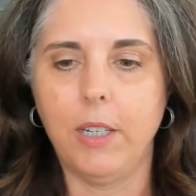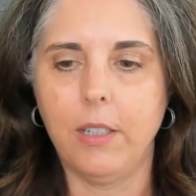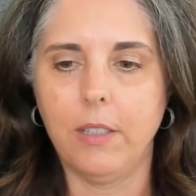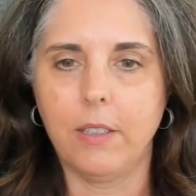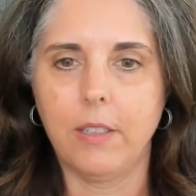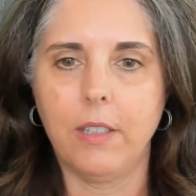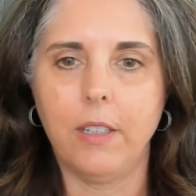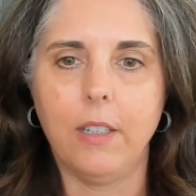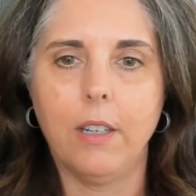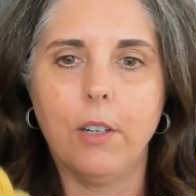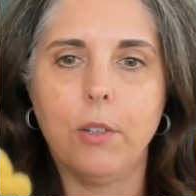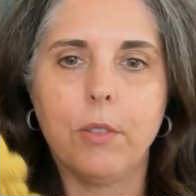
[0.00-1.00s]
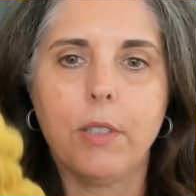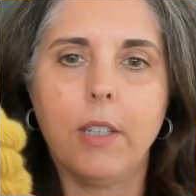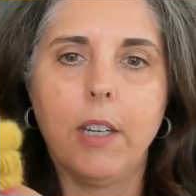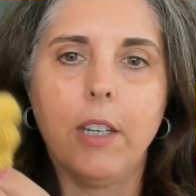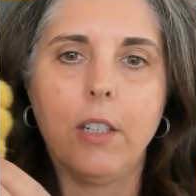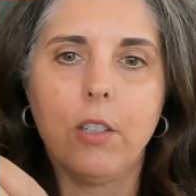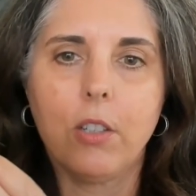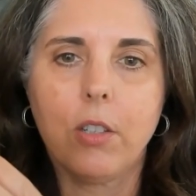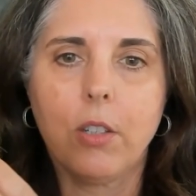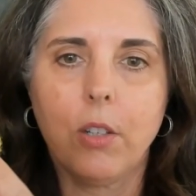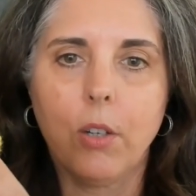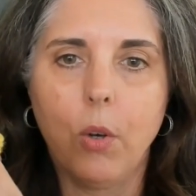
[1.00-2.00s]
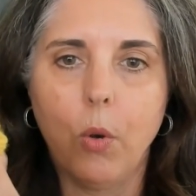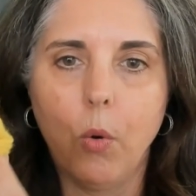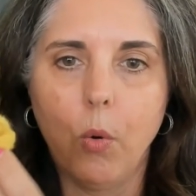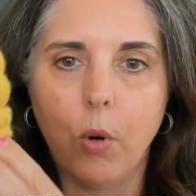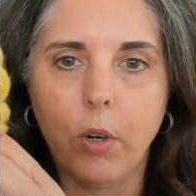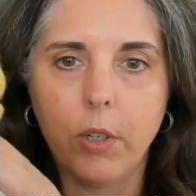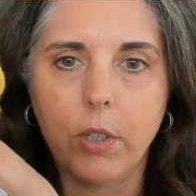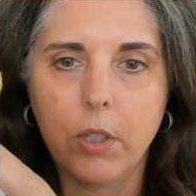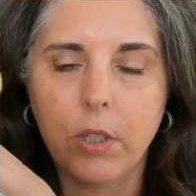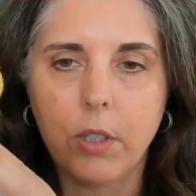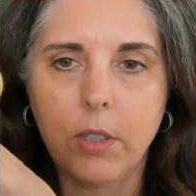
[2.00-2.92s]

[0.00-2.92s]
is the Osage orange.